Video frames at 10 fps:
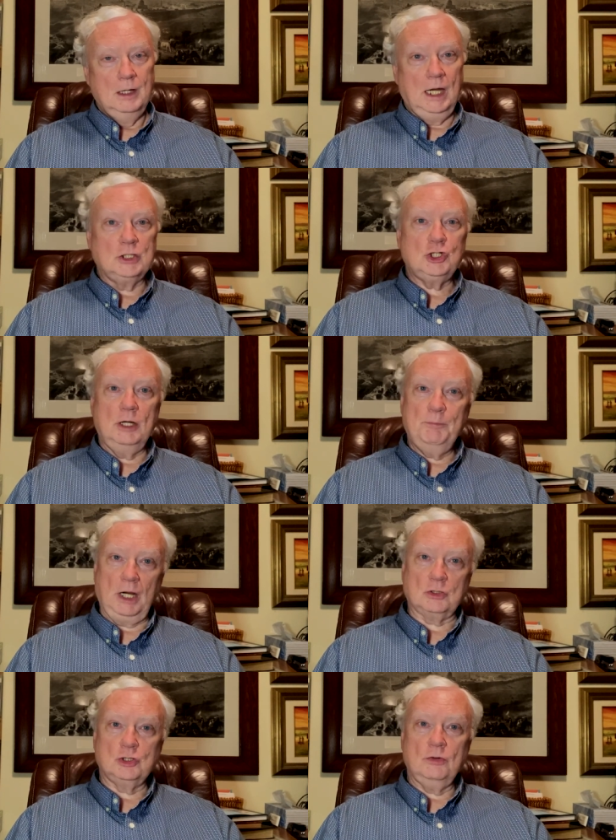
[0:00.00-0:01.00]
And she
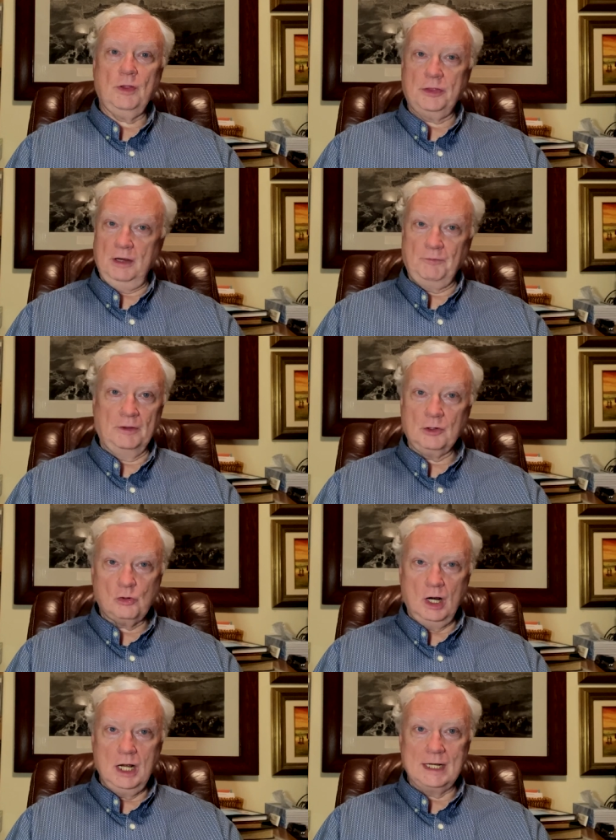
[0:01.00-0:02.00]
pictured the thief on the
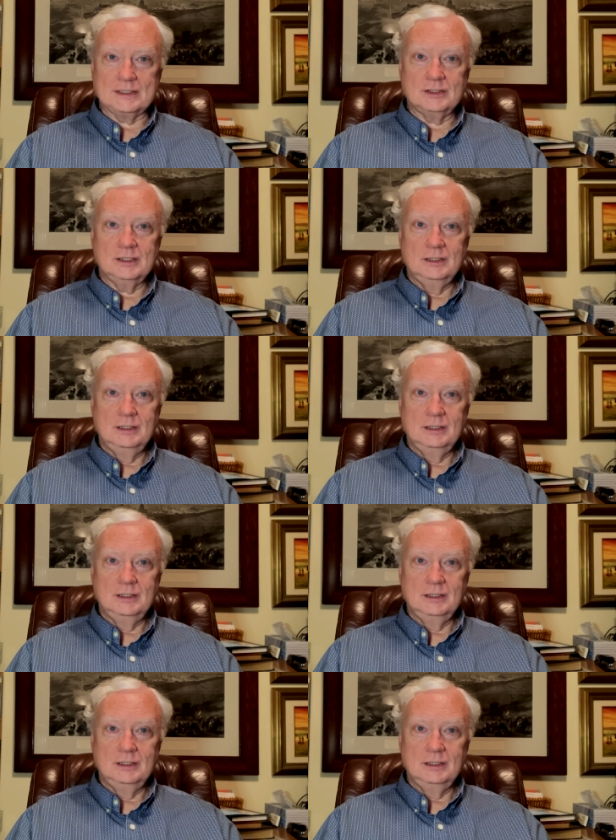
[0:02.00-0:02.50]
cross.